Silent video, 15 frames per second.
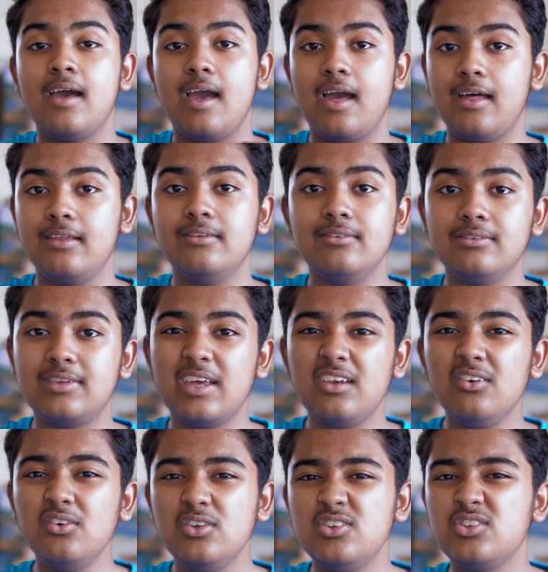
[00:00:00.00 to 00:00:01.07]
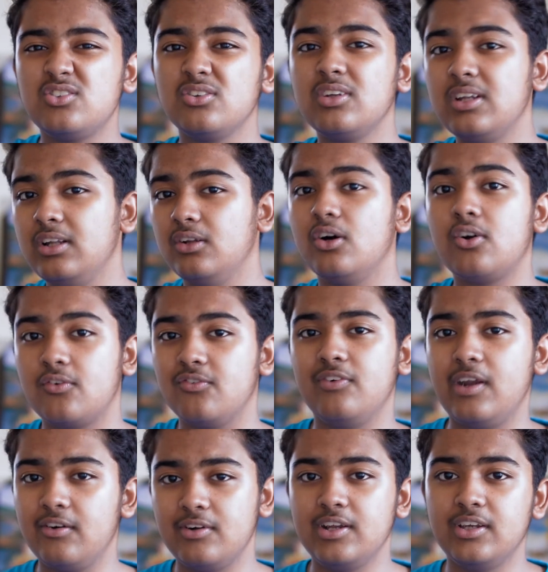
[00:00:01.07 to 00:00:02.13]
and they don't usually look
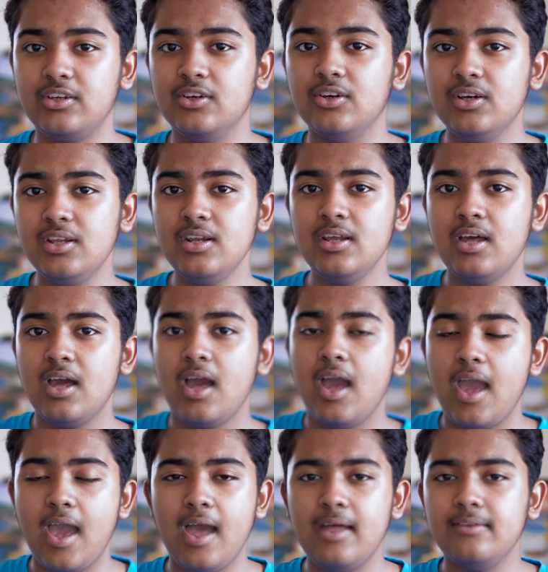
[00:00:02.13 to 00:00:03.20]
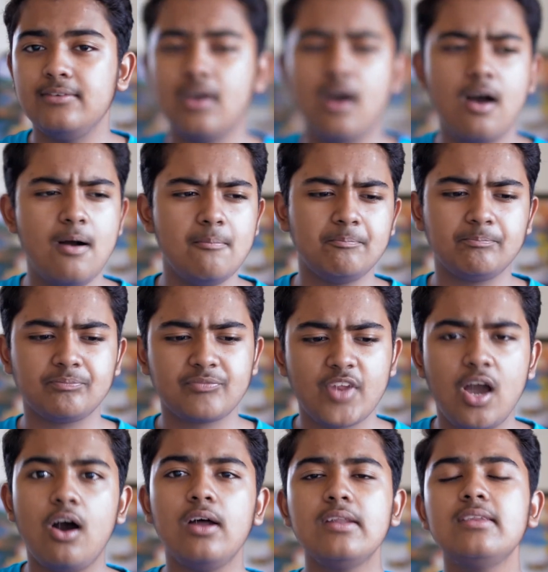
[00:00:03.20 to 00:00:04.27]
very good. And
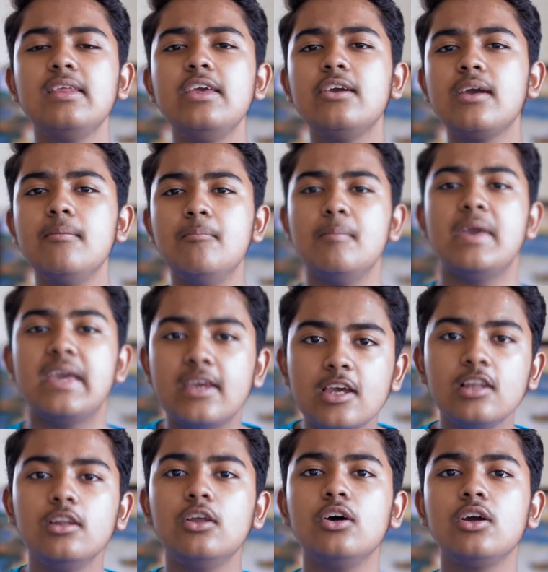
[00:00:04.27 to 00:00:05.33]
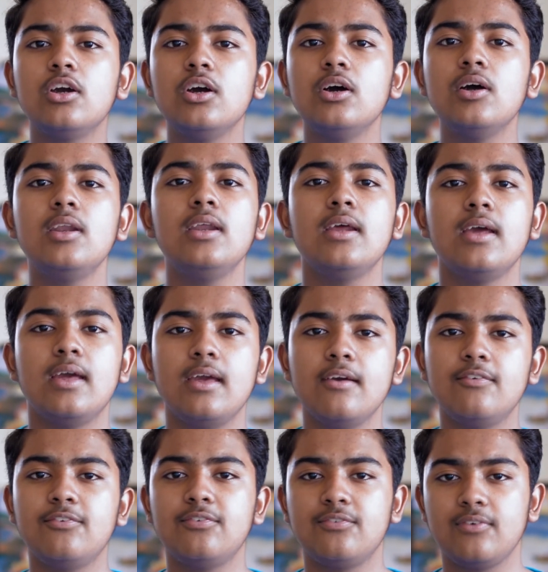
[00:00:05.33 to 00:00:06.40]
honestly, you can make it look good
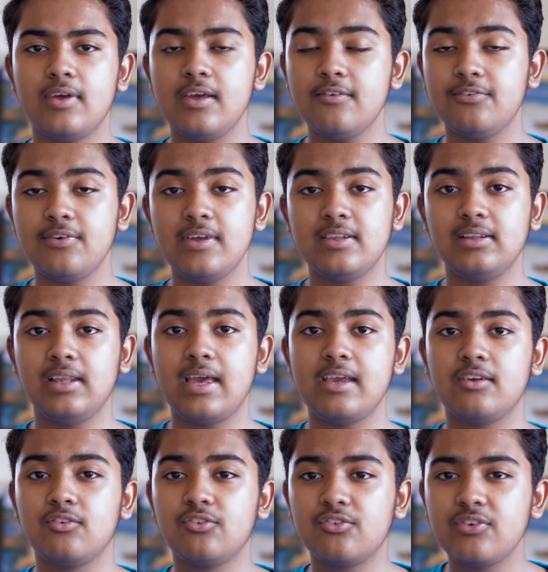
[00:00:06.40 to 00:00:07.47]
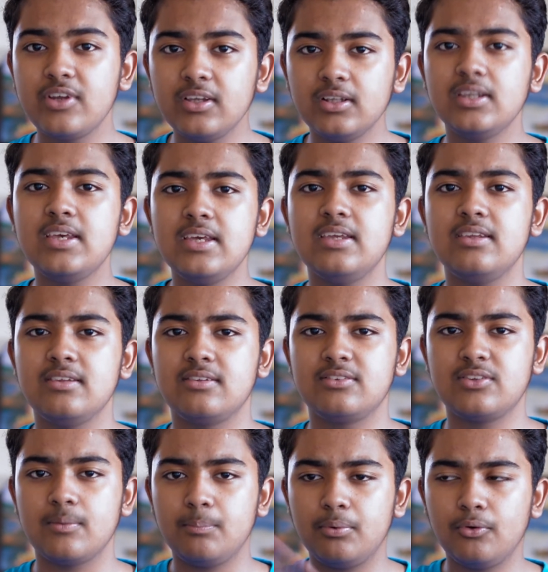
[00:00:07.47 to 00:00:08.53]
if it like really
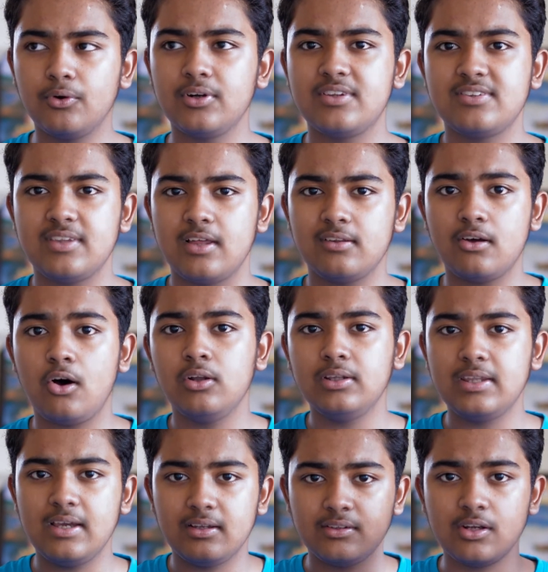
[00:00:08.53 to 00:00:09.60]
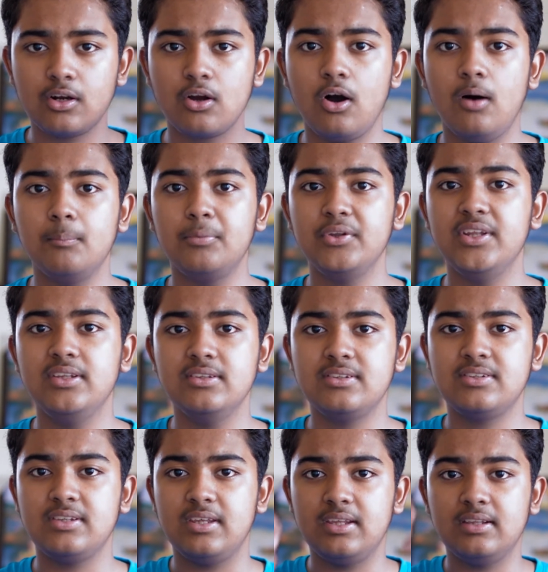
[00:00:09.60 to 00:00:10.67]
supports all the other
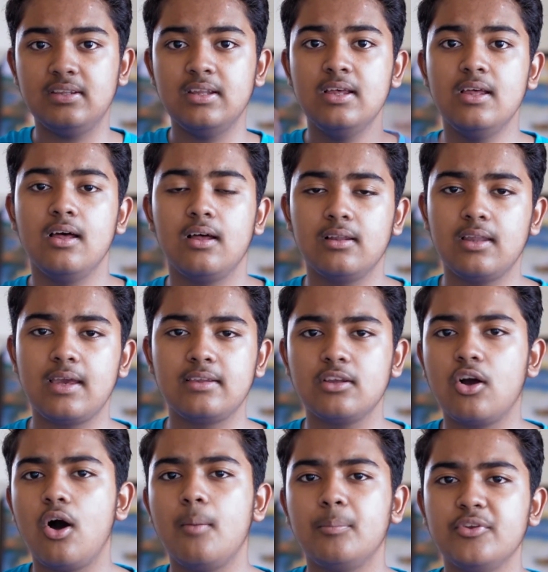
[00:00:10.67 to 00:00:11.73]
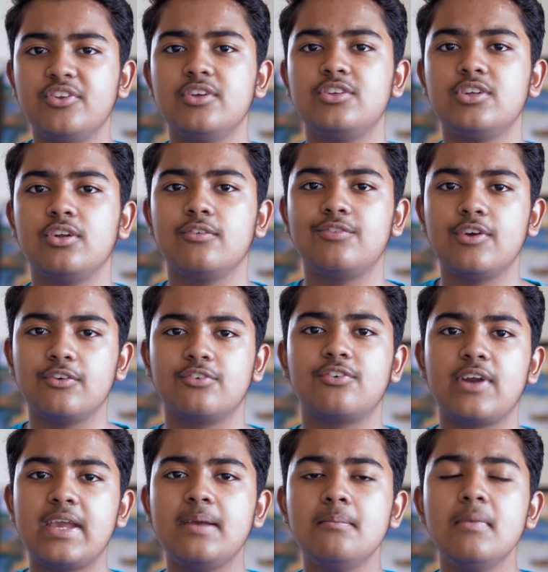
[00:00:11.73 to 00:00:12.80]
components in like the composition of your
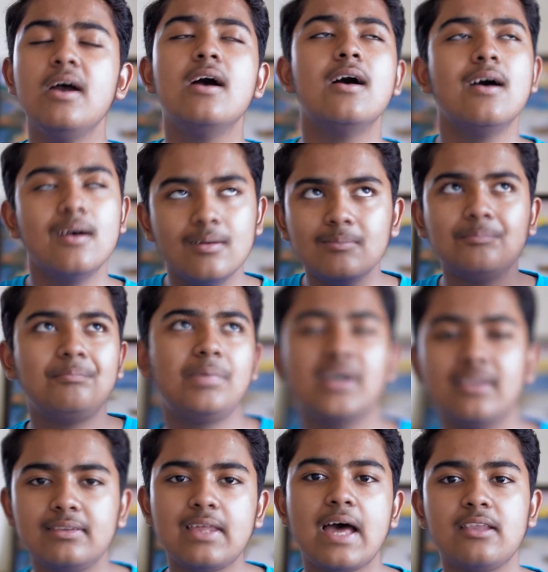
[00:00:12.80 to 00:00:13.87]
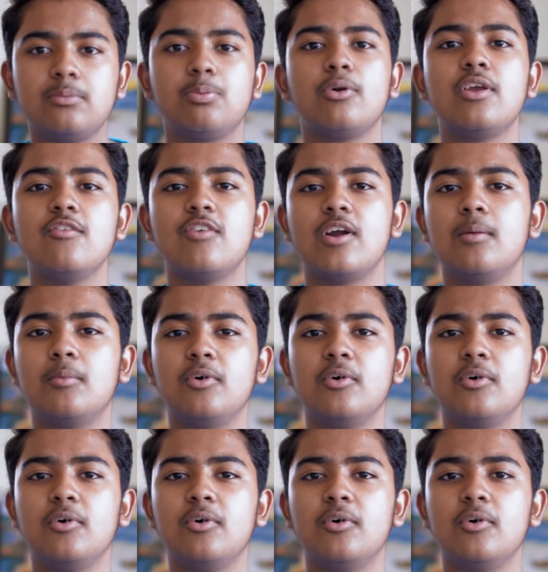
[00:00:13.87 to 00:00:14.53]
frame, but that's pretty rare.